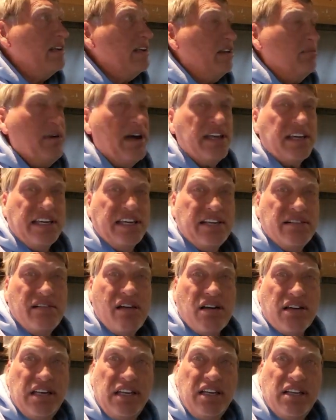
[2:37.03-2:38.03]
You might get
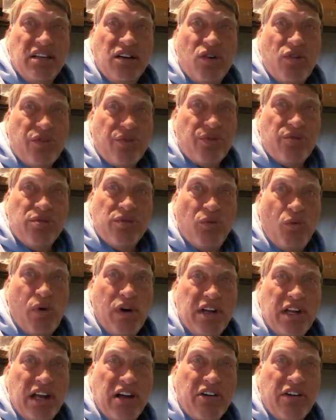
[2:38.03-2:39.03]
lucky and go through the
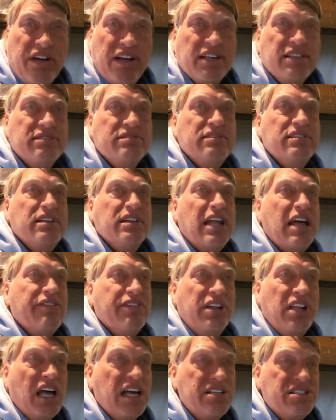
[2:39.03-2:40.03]
one area and
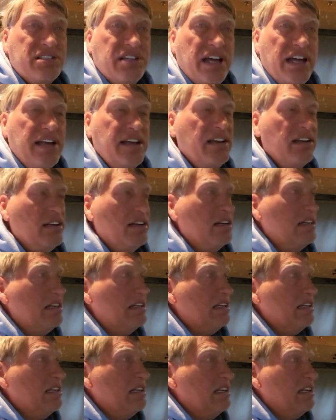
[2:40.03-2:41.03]
have a nice day,
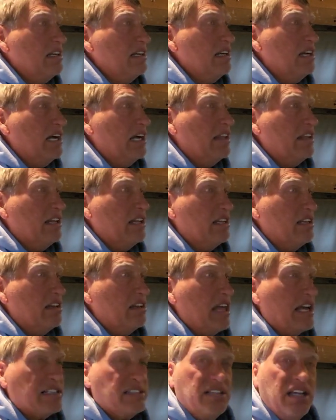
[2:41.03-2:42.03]
and then the
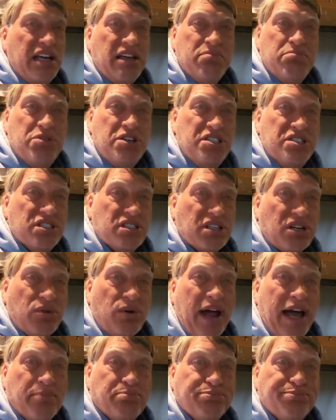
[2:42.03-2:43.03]
next day it'd be just
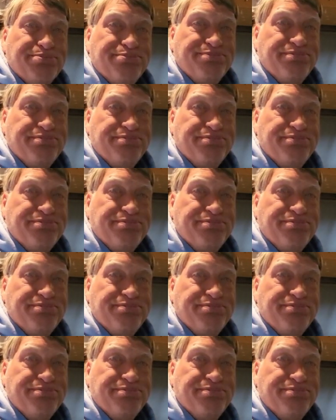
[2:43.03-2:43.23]
crap.